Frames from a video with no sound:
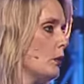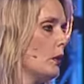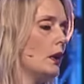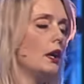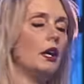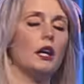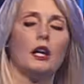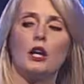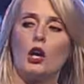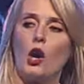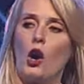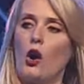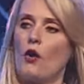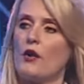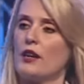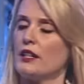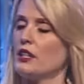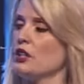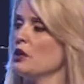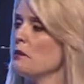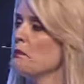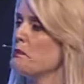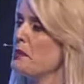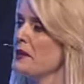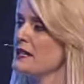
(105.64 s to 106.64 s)
at work or
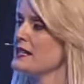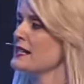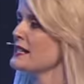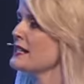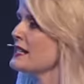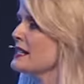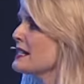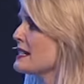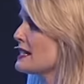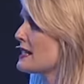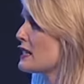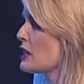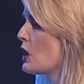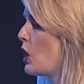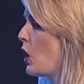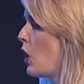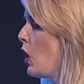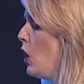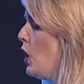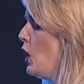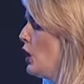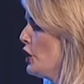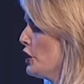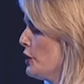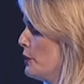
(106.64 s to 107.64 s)
in your business,
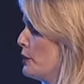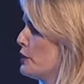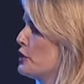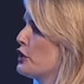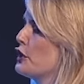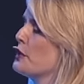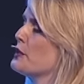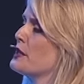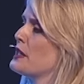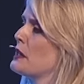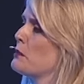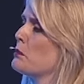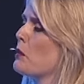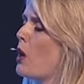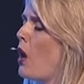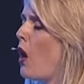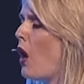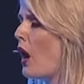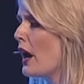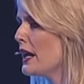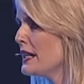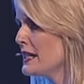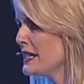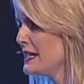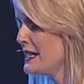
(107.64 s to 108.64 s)
or you would use it
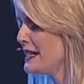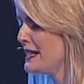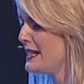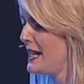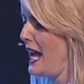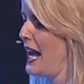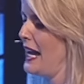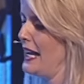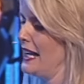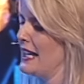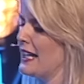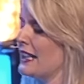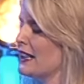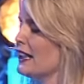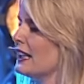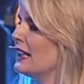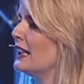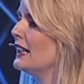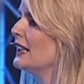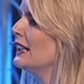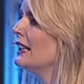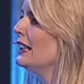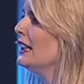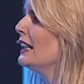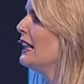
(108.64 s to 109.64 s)
more in a
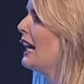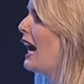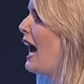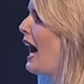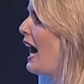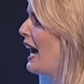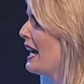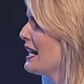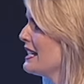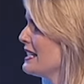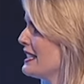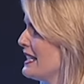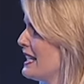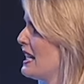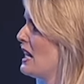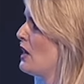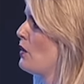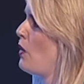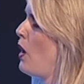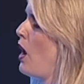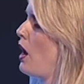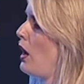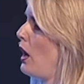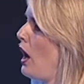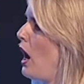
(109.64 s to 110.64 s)
secular
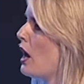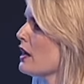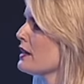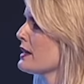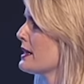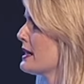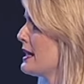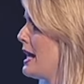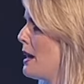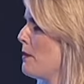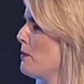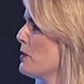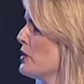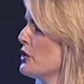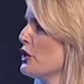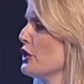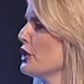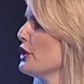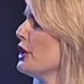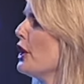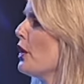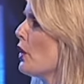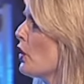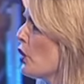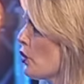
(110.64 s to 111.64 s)
idea or concept. But do
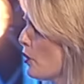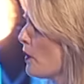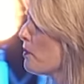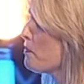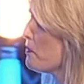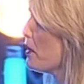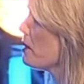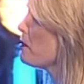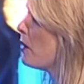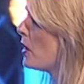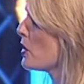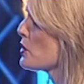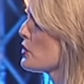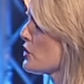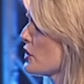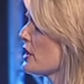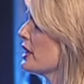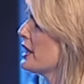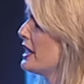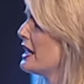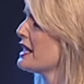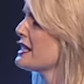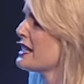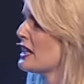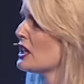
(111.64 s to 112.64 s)
you know
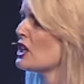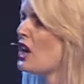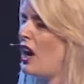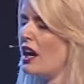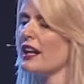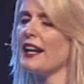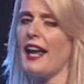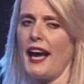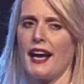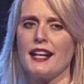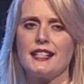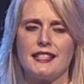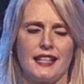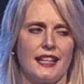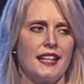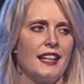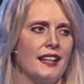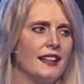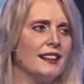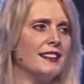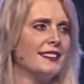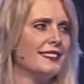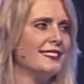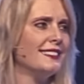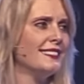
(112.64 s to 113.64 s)
promotion is a God
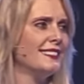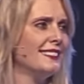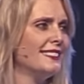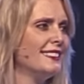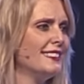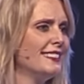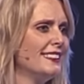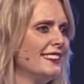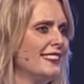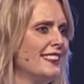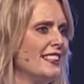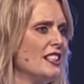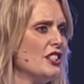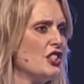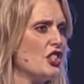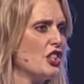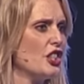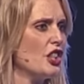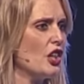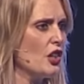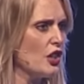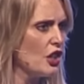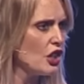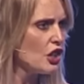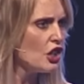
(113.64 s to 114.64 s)
idea? Do
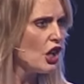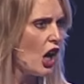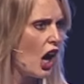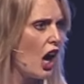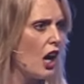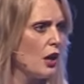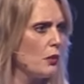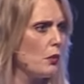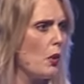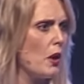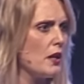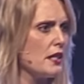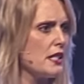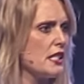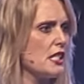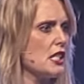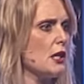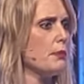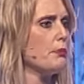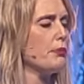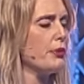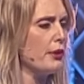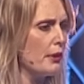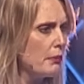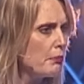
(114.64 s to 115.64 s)
you know that God wants
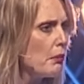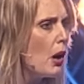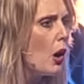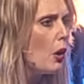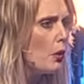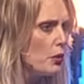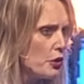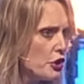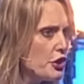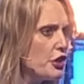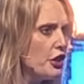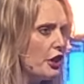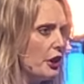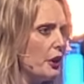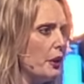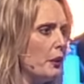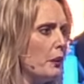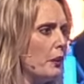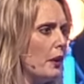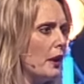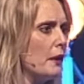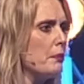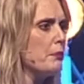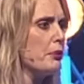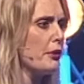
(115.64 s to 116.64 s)
to promote
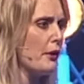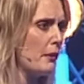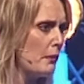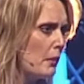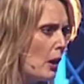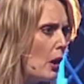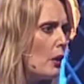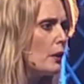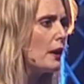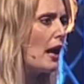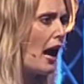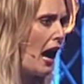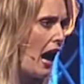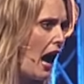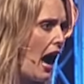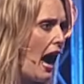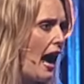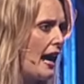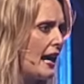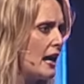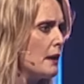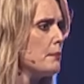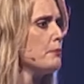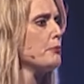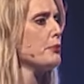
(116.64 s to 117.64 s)
you and promote
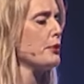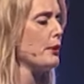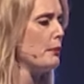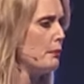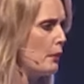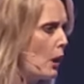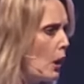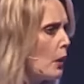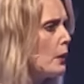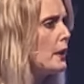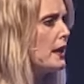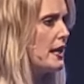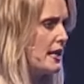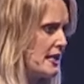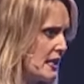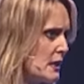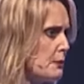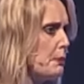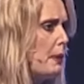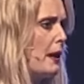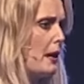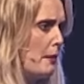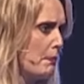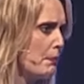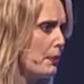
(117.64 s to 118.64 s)
I and promote
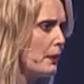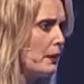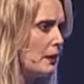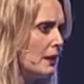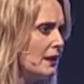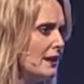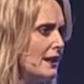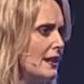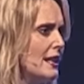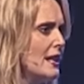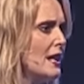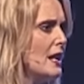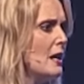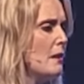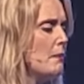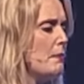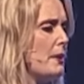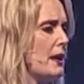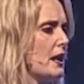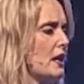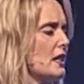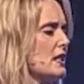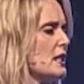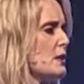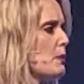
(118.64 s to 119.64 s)
his people?
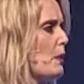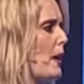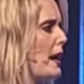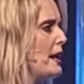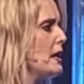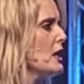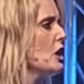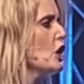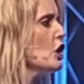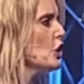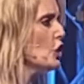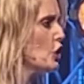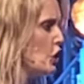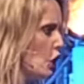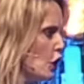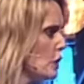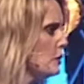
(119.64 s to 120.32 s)
Because when